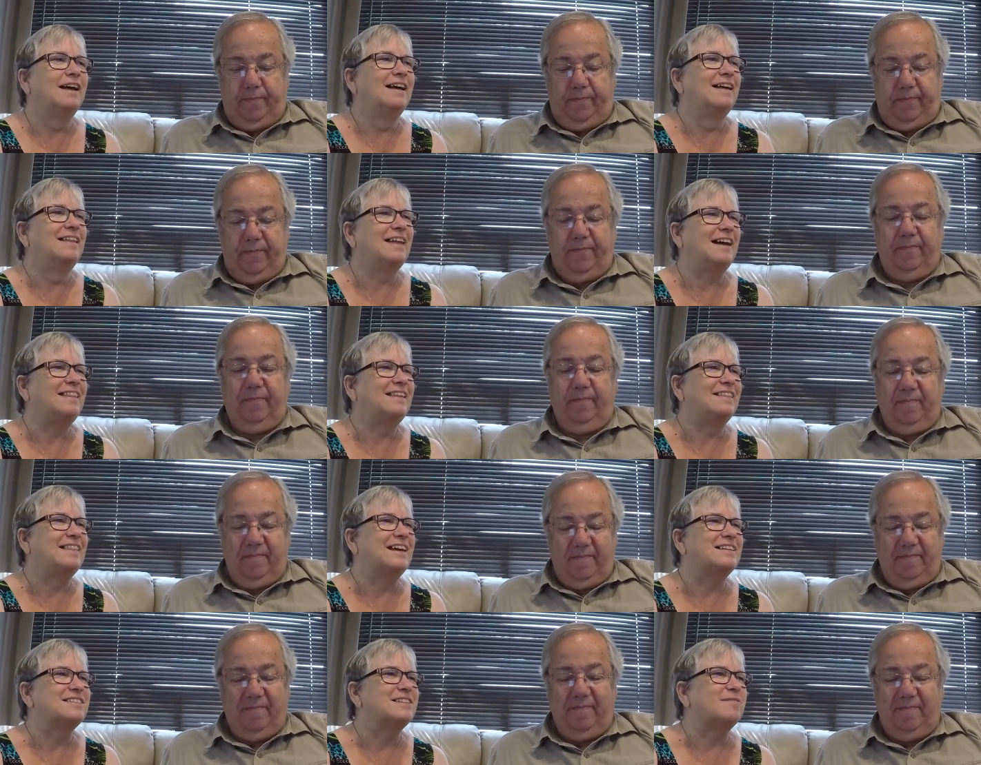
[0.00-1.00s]
Speaker 1: I think
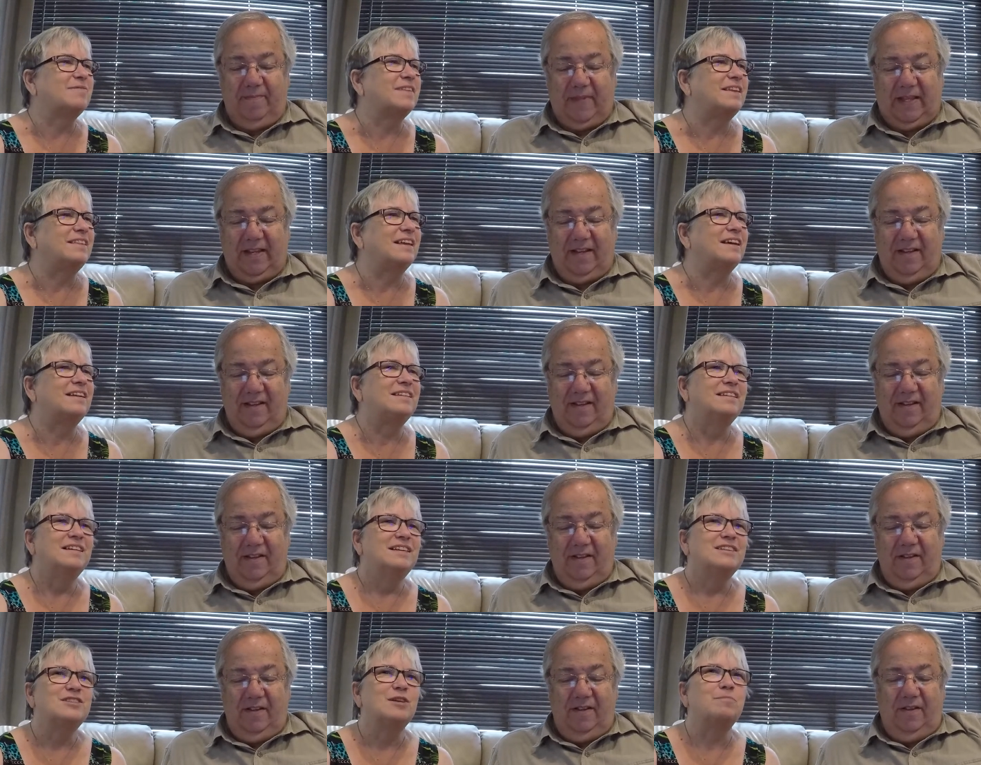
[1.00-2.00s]
that's something that
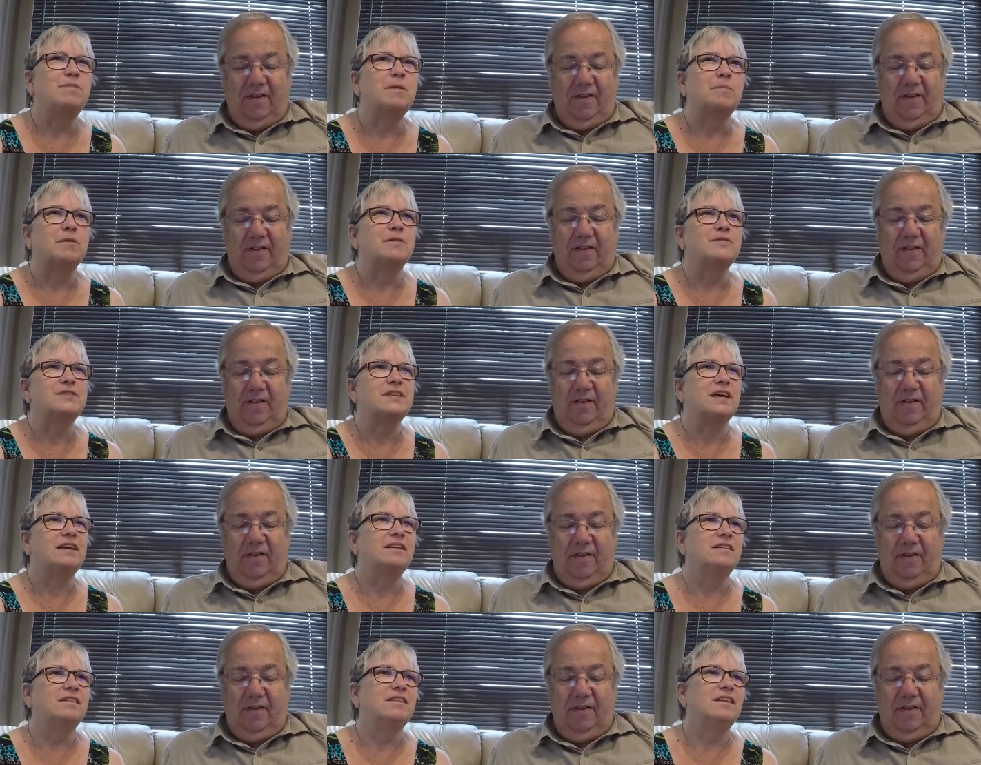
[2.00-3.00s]
some people have said,
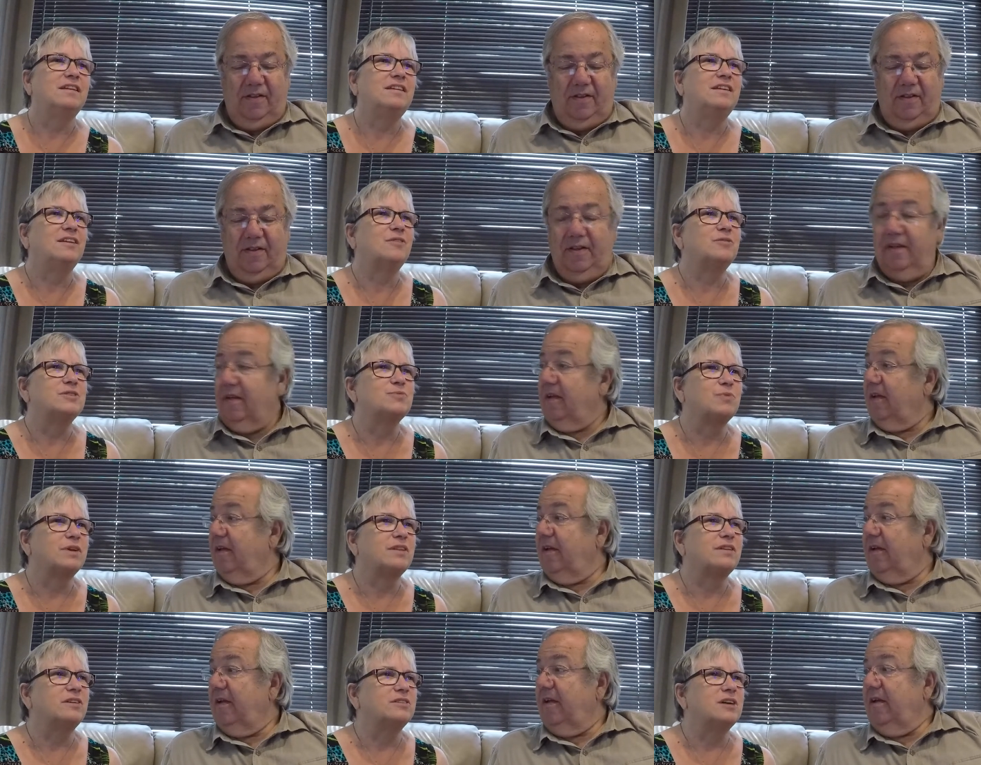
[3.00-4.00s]
you know, is one
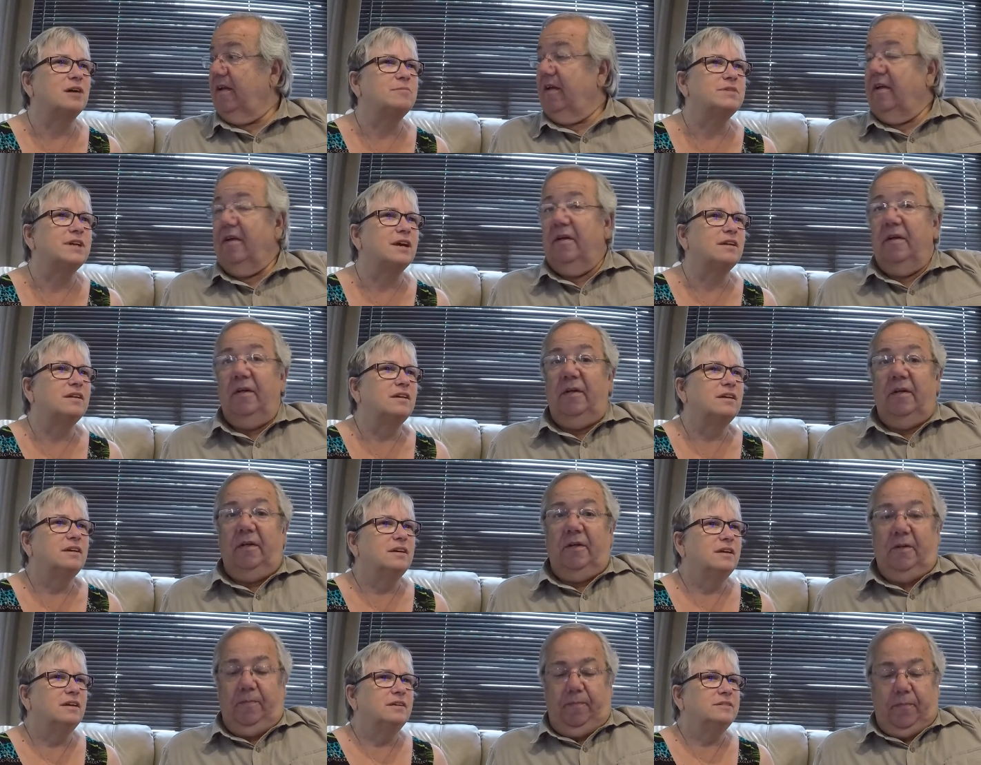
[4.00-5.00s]
of their top 10.
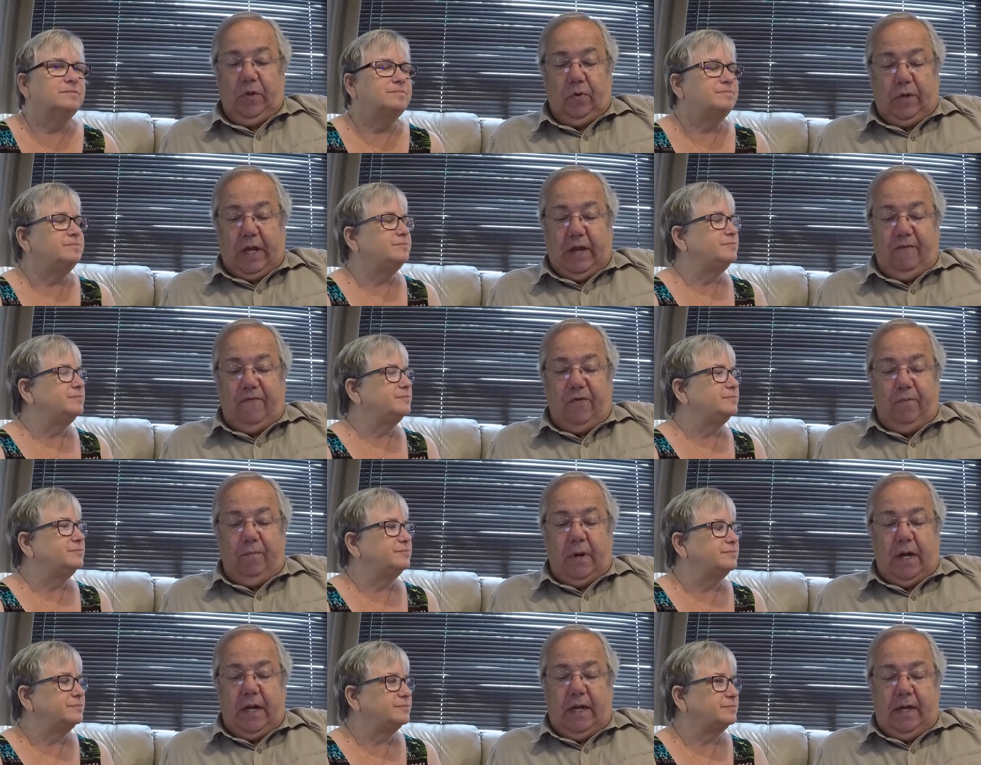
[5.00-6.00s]
Speaker 2: Okay, for
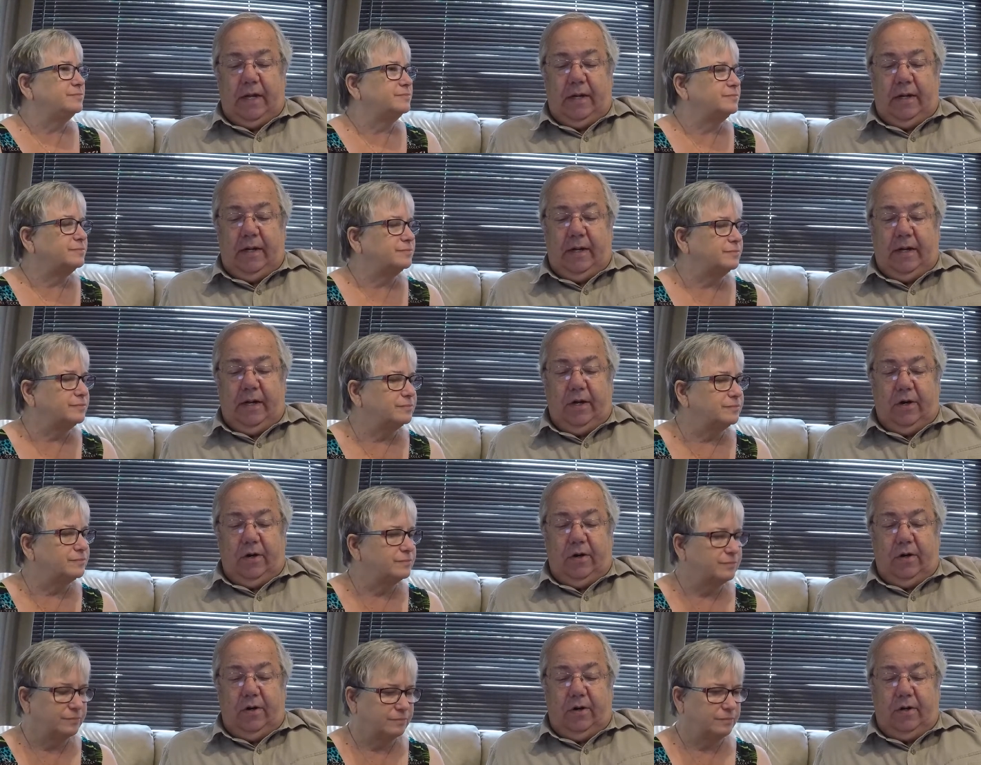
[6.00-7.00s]
mine
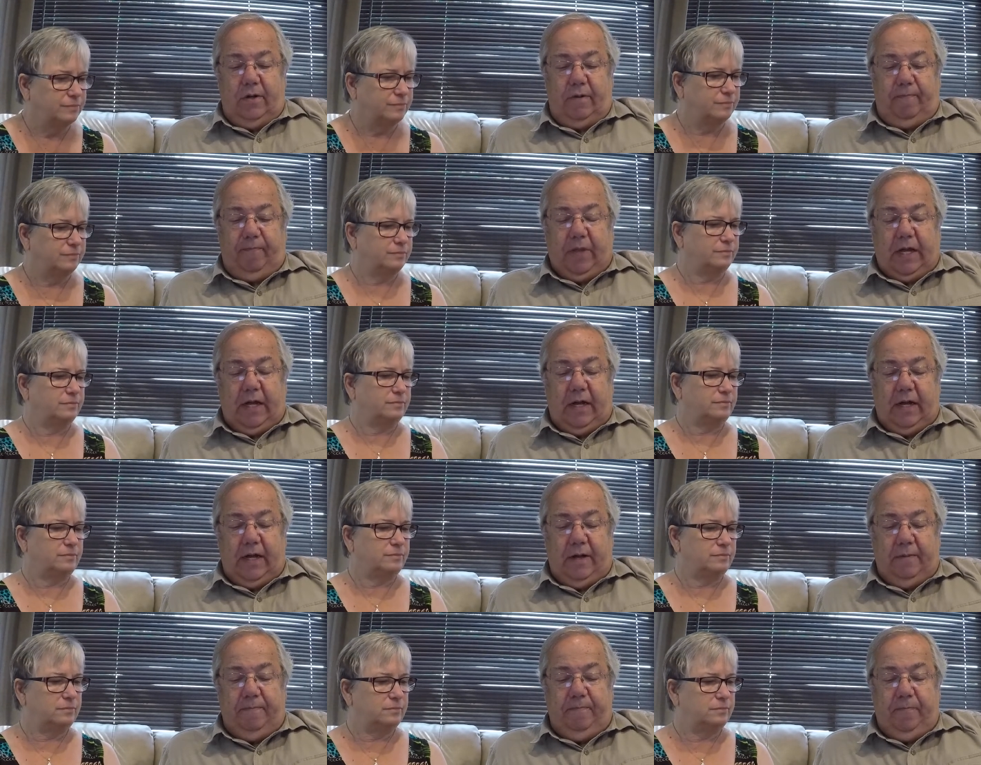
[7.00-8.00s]
here,
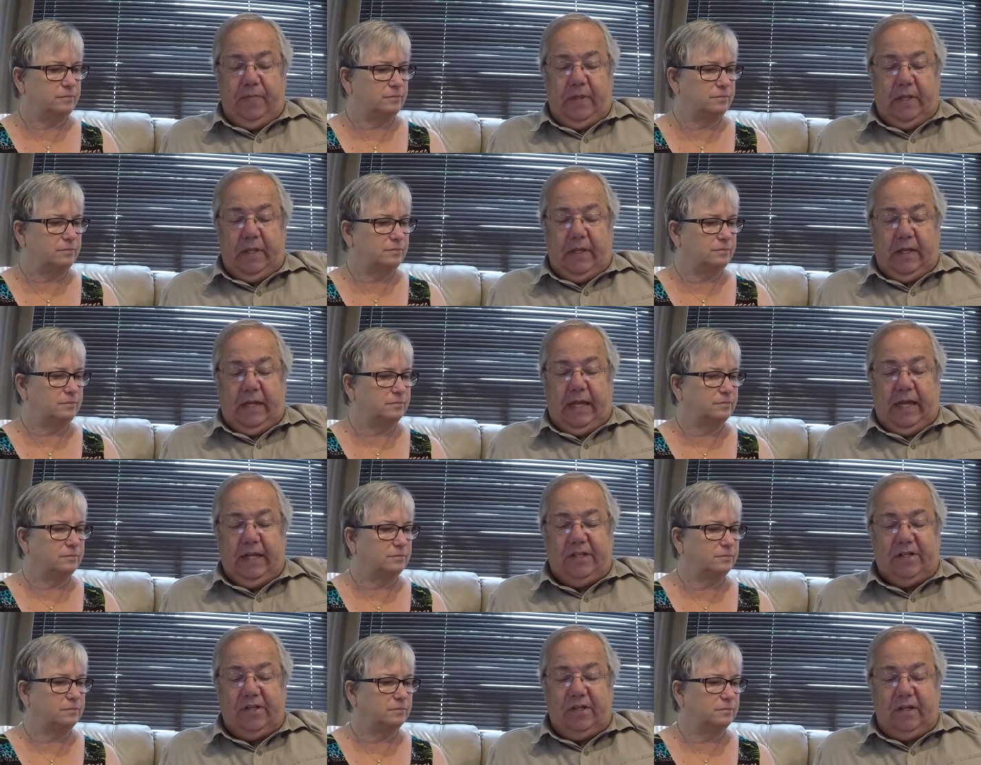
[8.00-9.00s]
um,
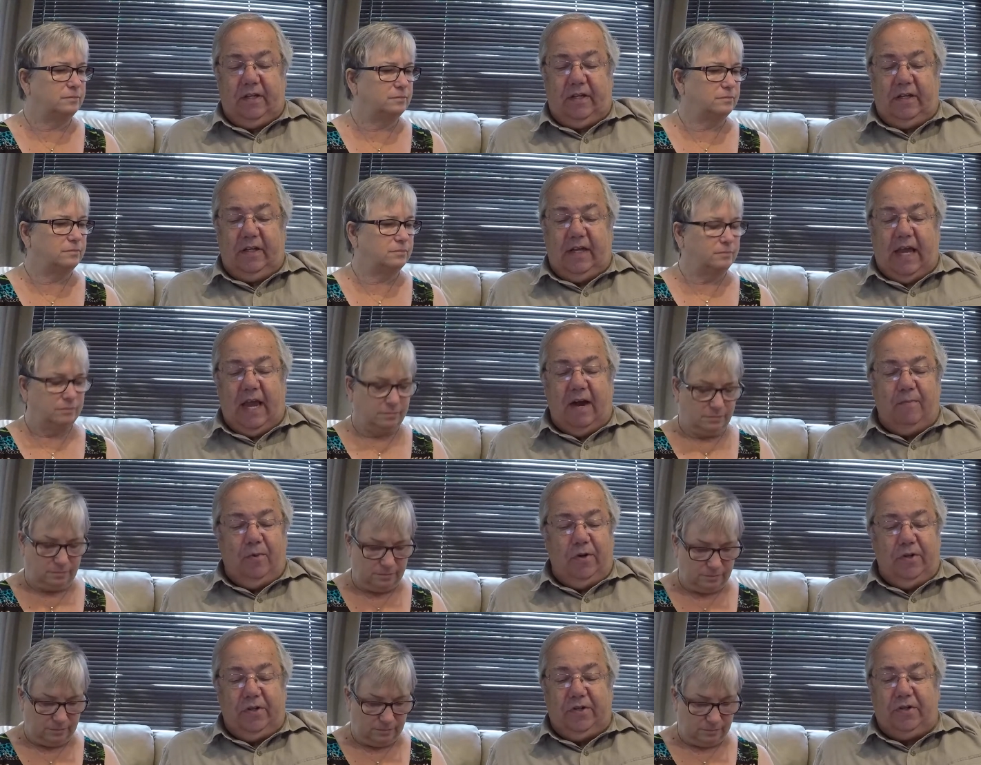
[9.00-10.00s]
it's cameras,